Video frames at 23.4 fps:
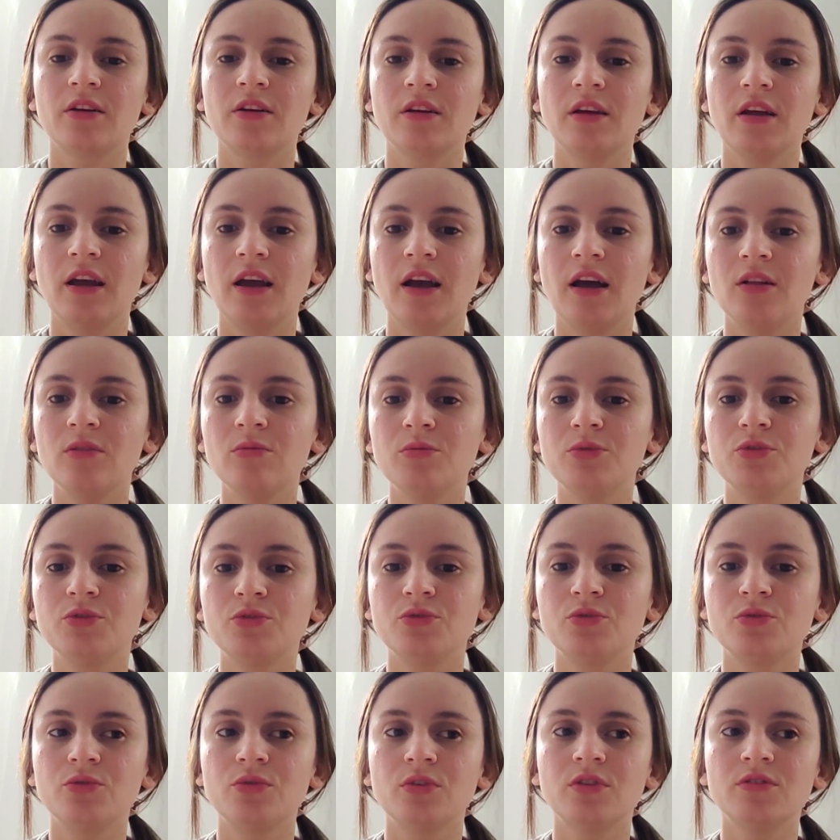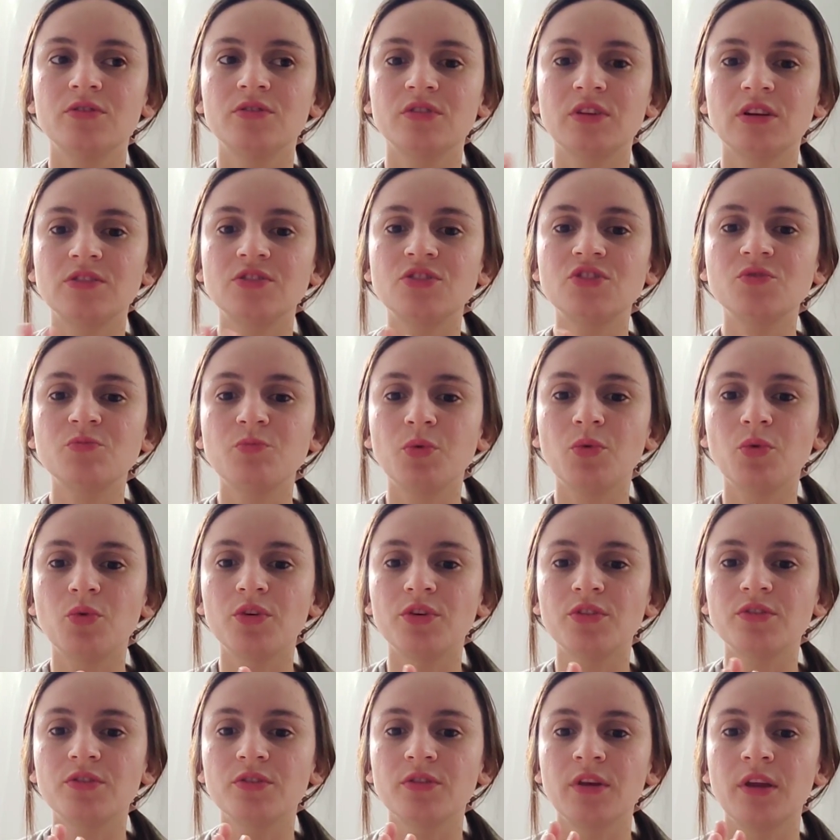help to
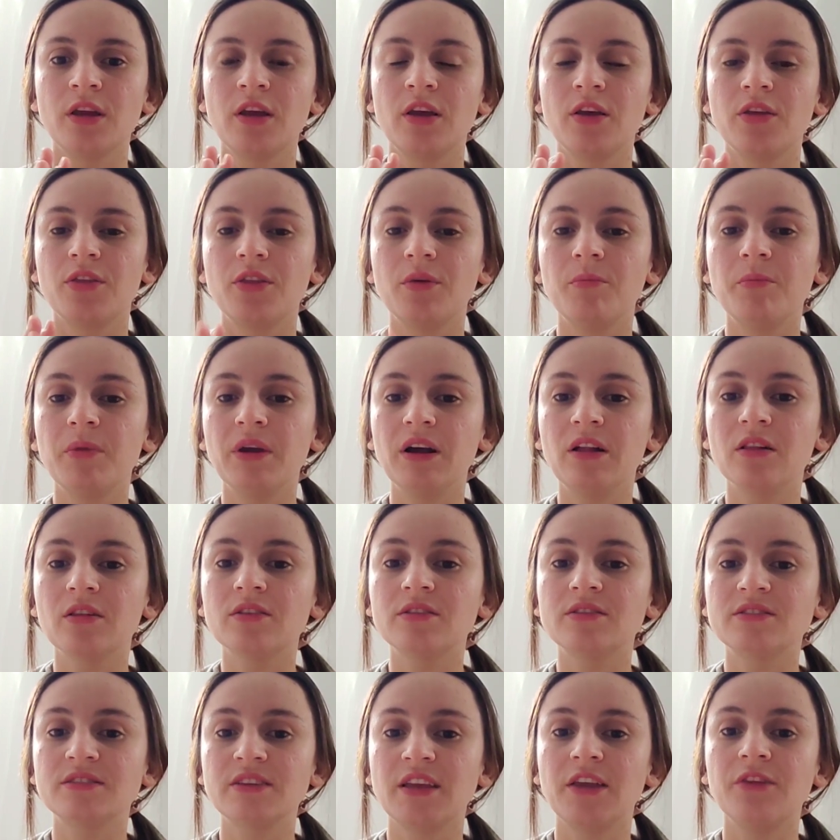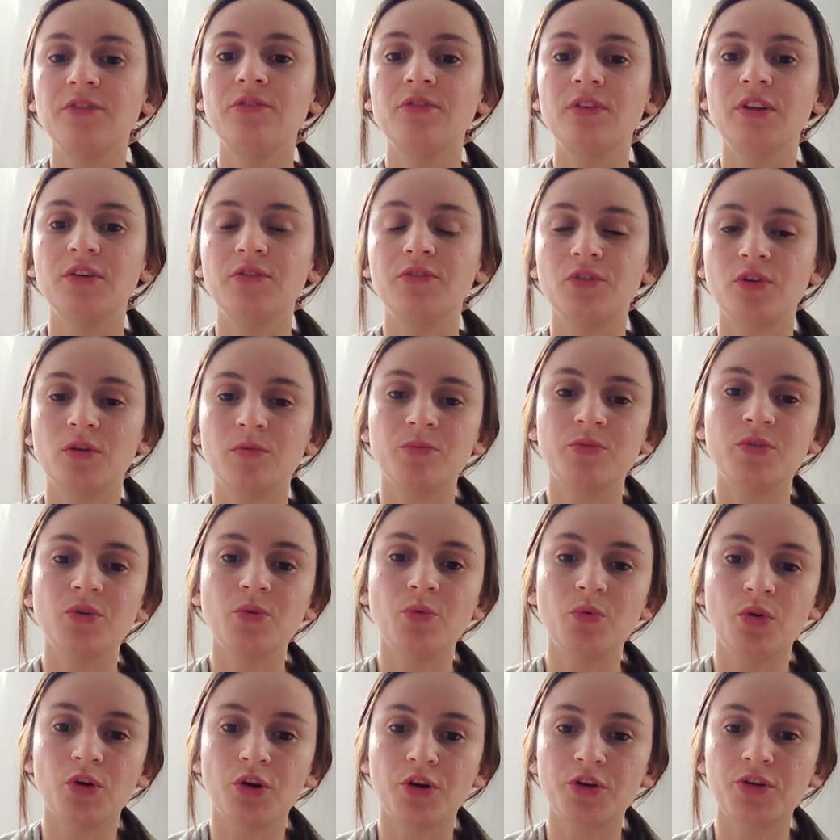transport the milk safely from the
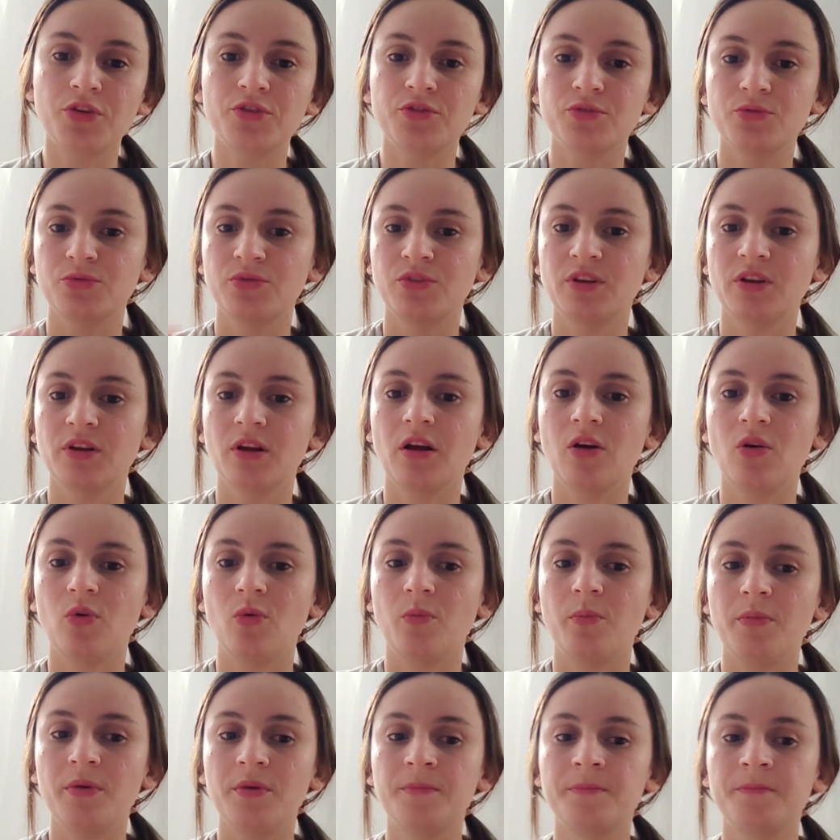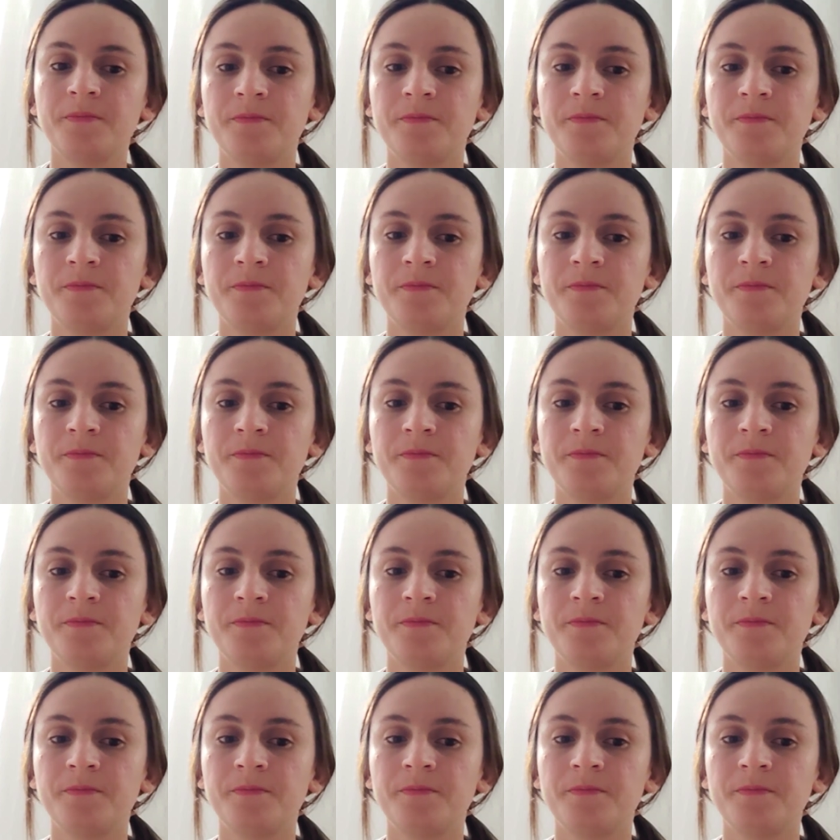work to their home.